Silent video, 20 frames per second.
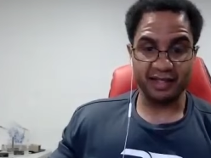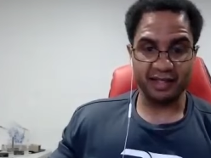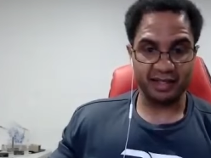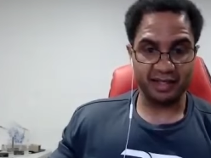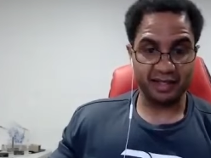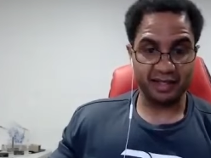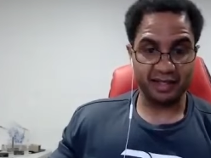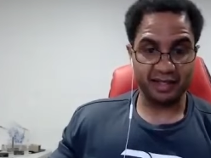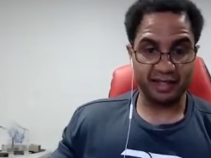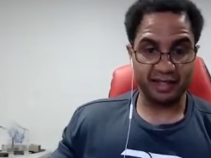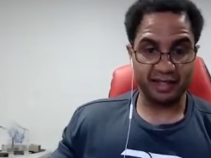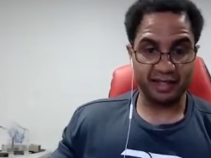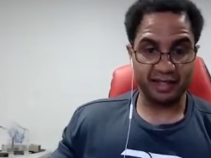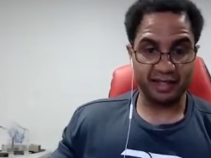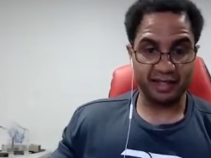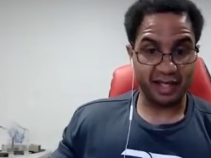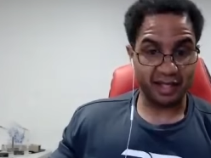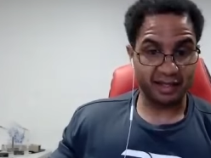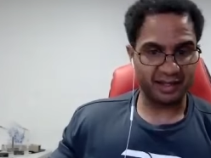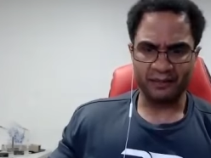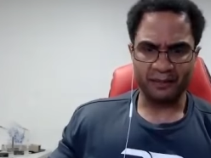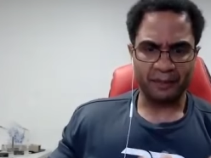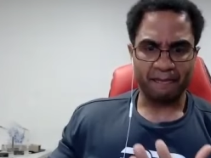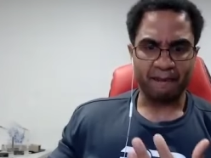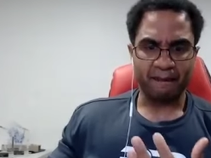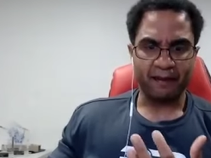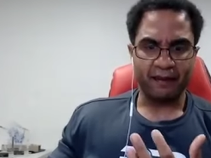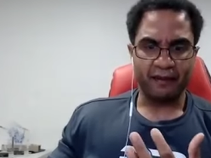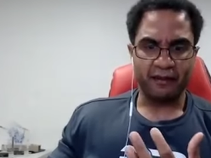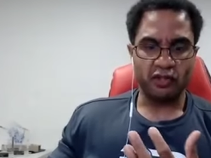of the day,
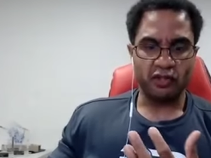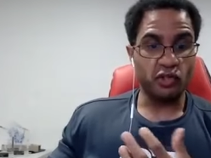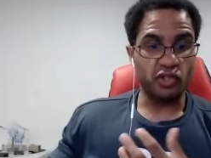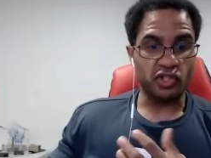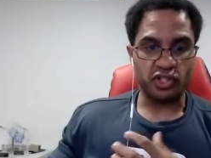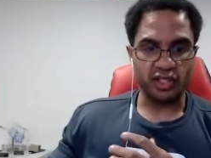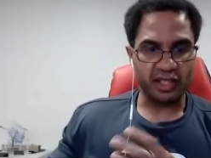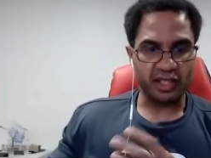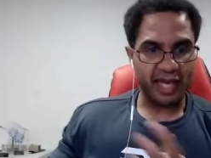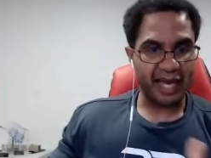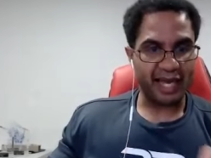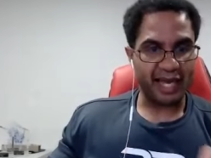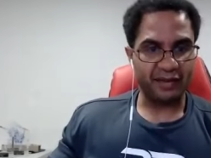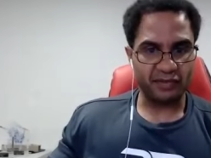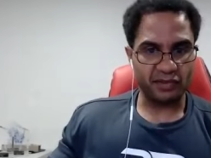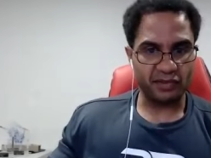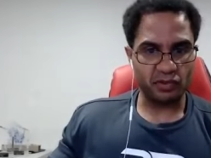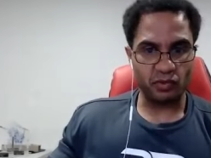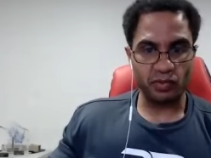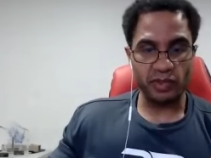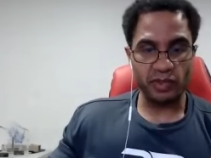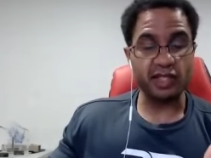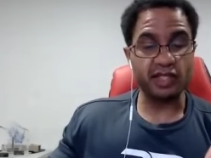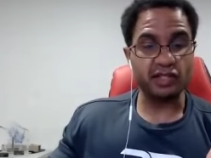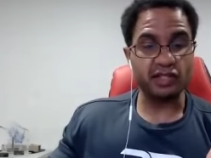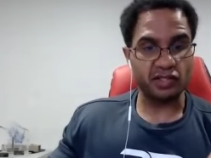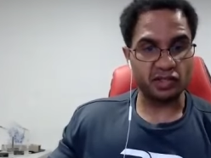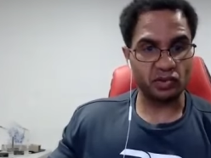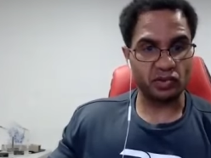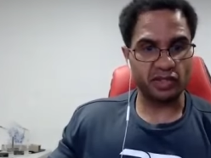you shouldn't have to. We get
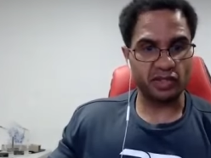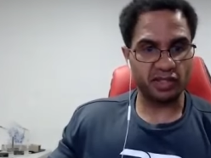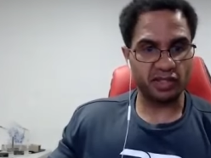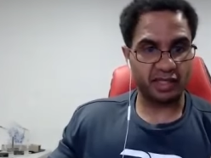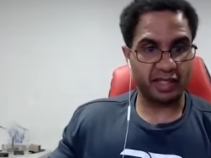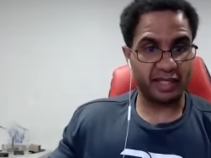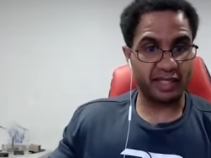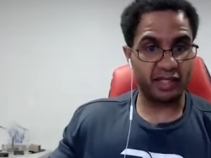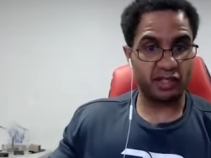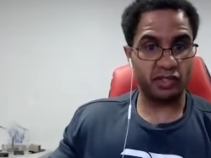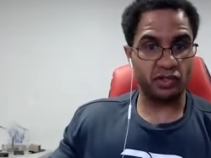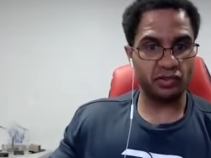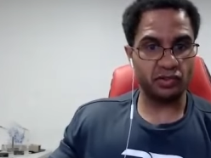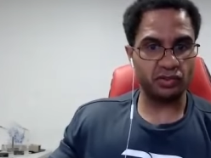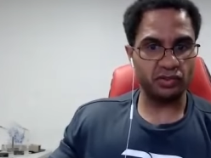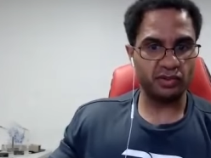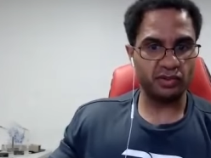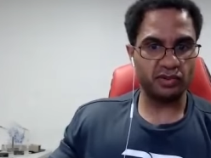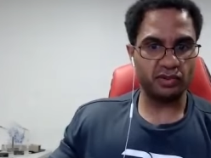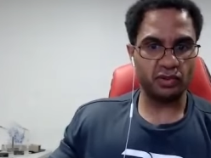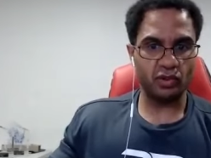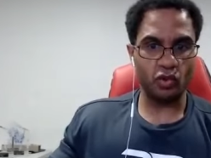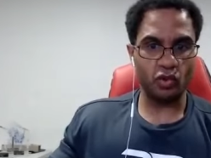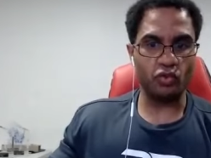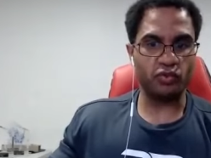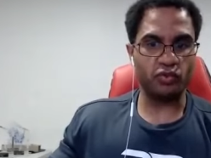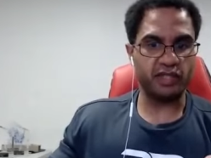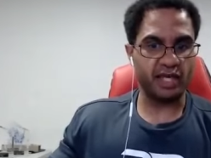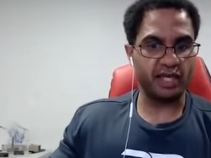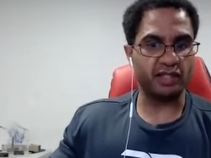students like you
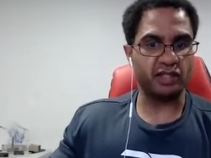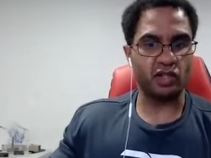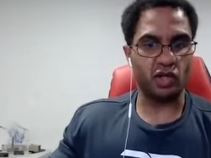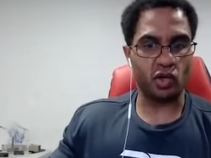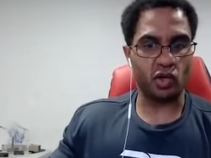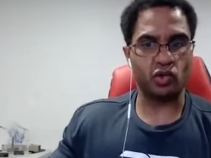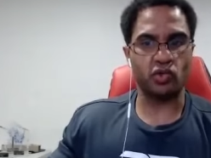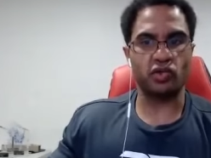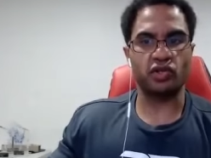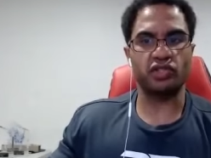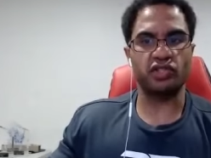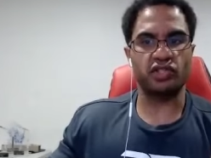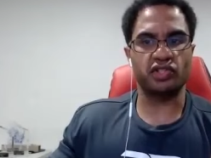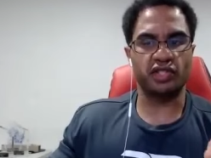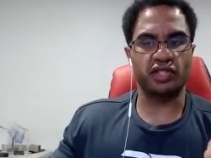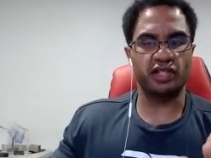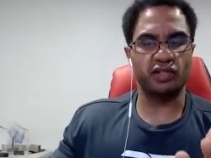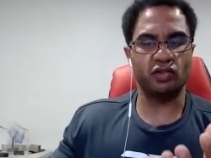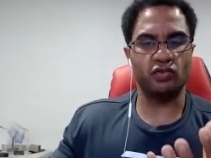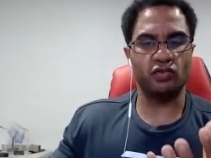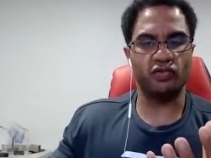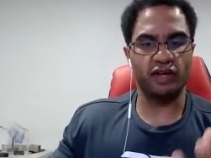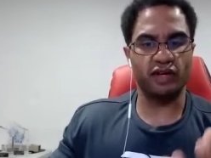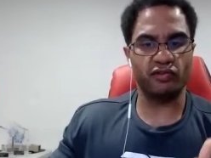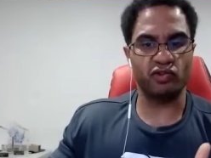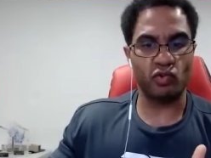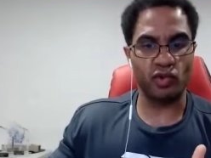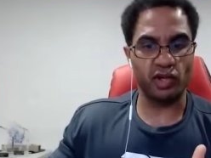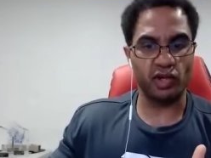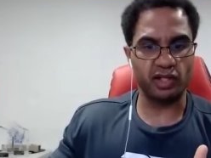who take the course and they do
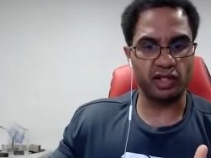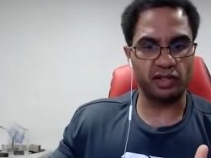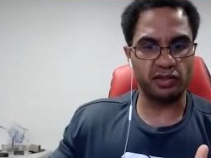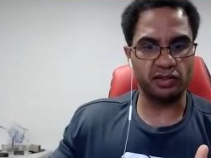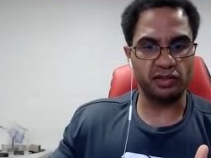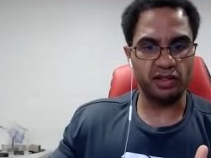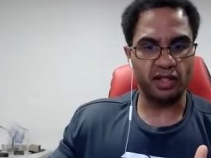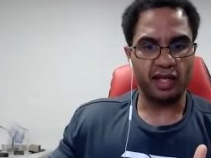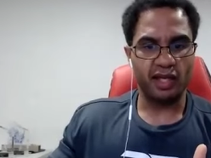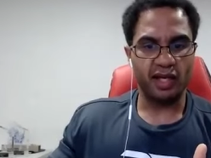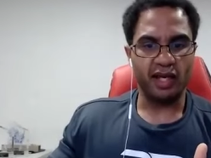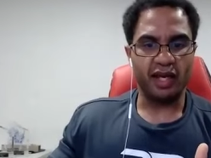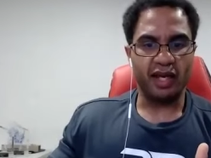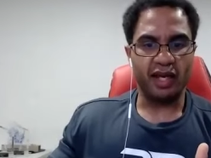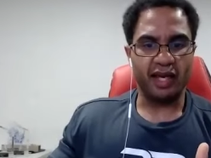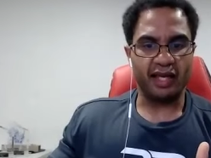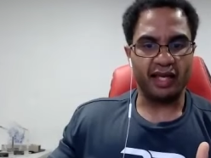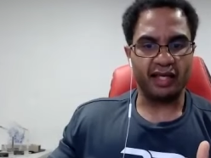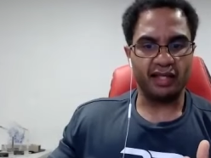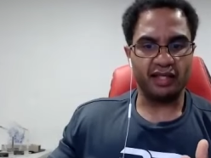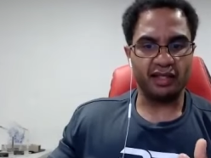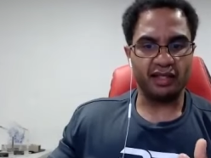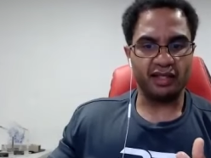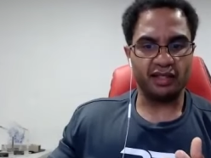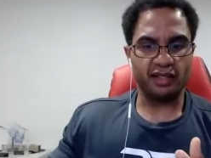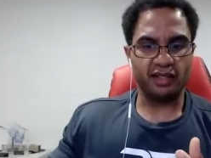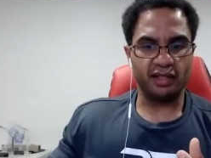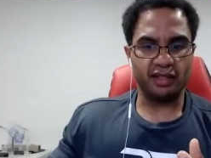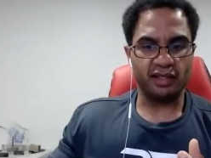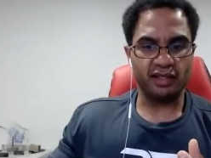very well,
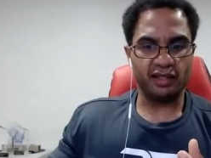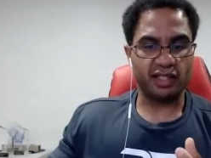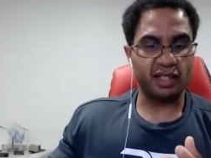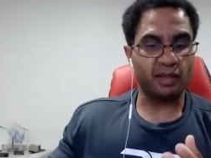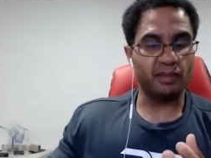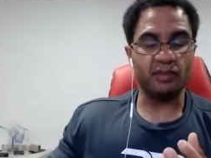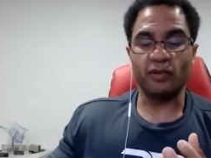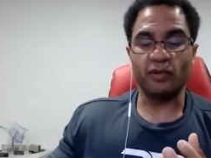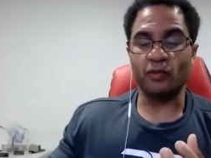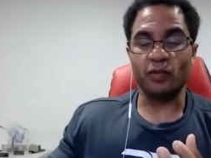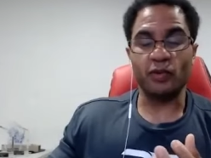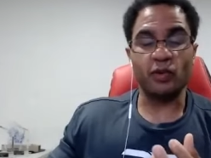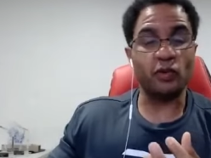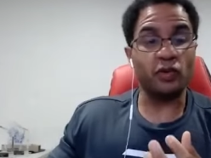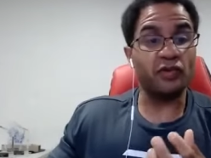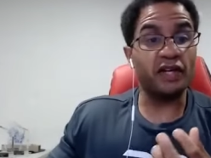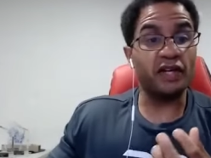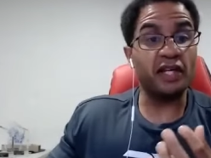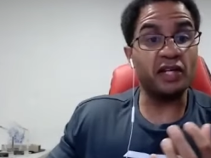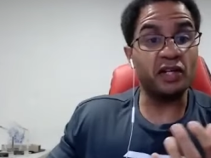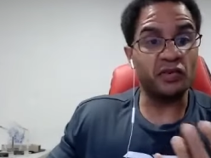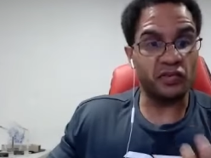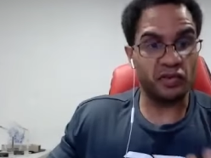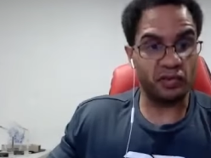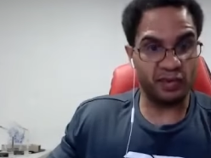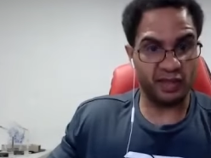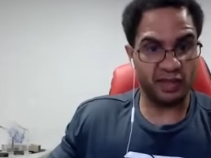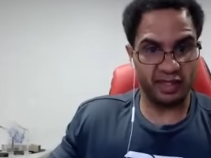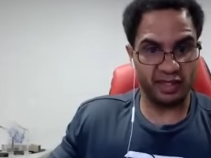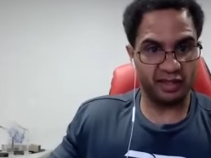and some of them we don't even hear
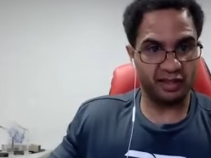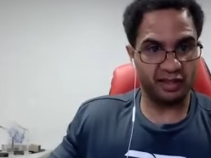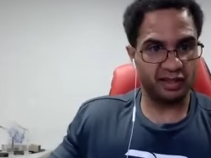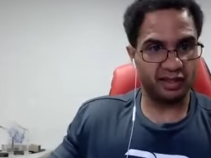from again.